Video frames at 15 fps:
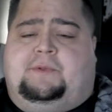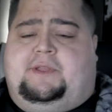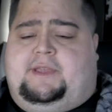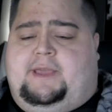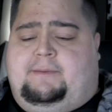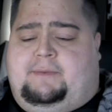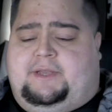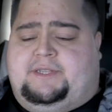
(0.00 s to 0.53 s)
it
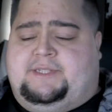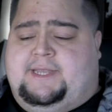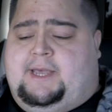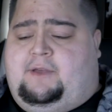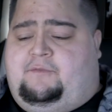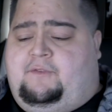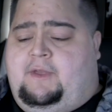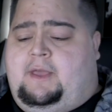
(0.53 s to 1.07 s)
yet
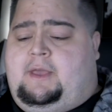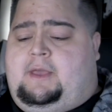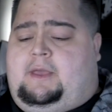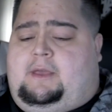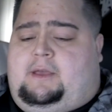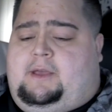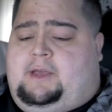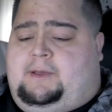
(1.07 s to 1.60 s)
myself.
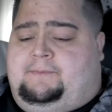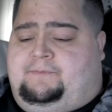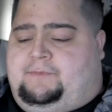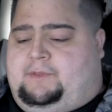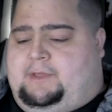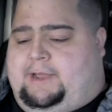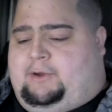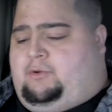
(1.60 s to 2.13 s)
Um,
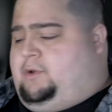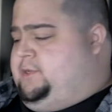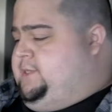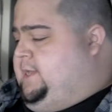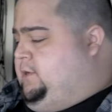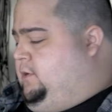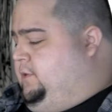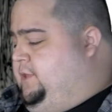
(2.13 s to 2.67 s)
I crossed
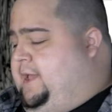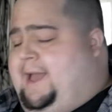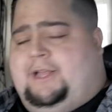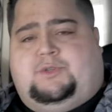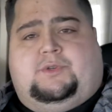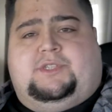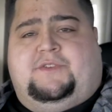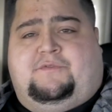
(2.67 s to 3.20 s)
out all the
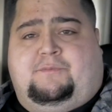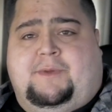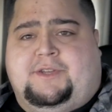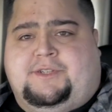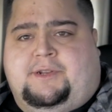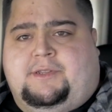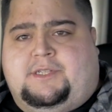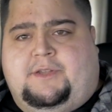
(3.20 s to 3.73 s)
address
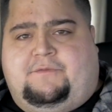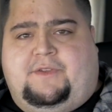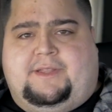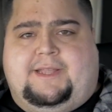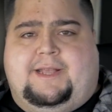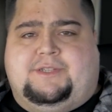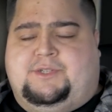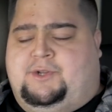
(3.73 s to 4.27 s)
information and stuff like
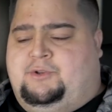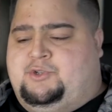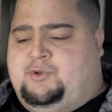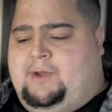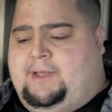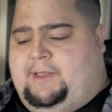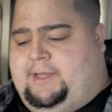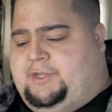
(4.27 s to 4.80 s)
that, so don't
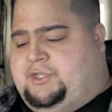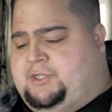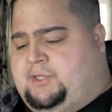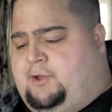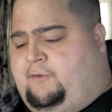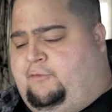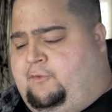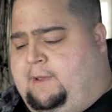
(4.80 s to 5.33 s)
try like
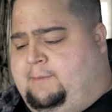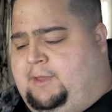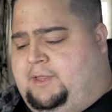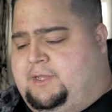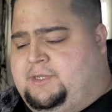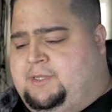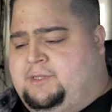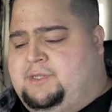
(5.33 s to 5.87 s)
slow framing
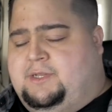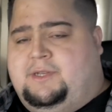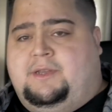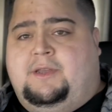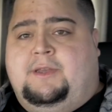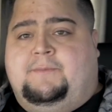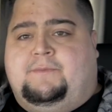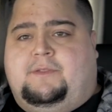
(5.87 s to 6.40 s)
this into...
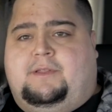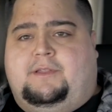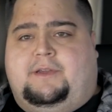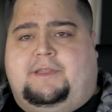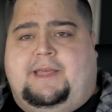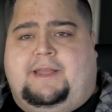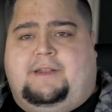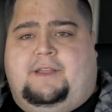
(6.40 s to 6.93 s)
Look
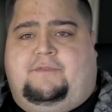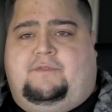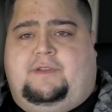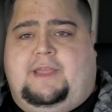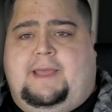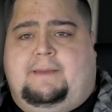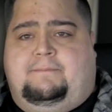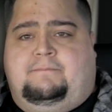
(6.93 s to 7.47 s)
at that knife. Look
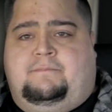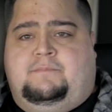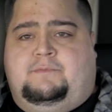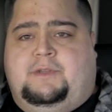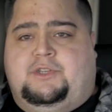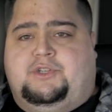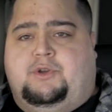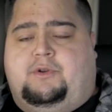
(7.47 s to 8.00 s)
at that. I'm
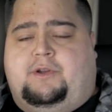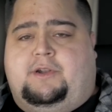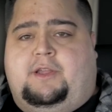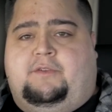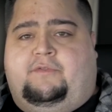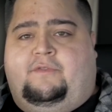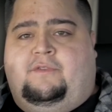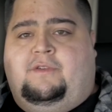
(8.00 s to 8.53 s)
a Joker
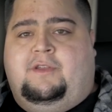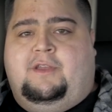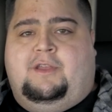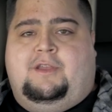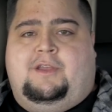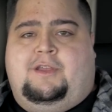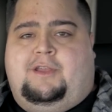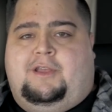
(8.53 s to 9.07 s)
knife.
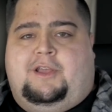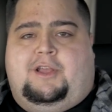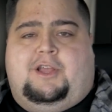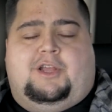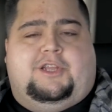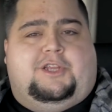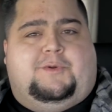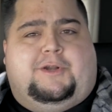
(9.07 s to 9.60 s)

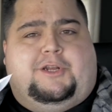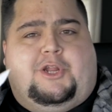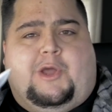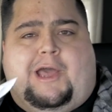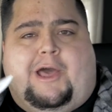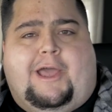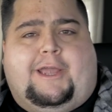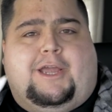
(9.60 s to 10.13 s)
You want to know
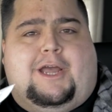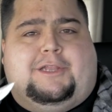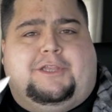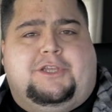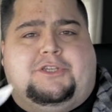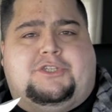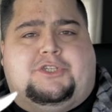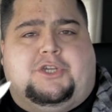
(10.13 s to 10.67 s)
how I got
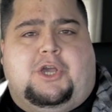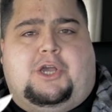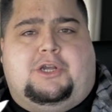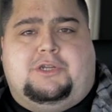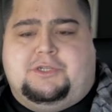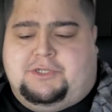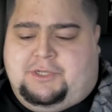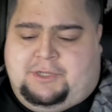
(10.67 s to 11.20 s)
these
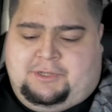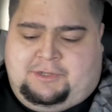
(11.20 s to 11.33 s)
scars?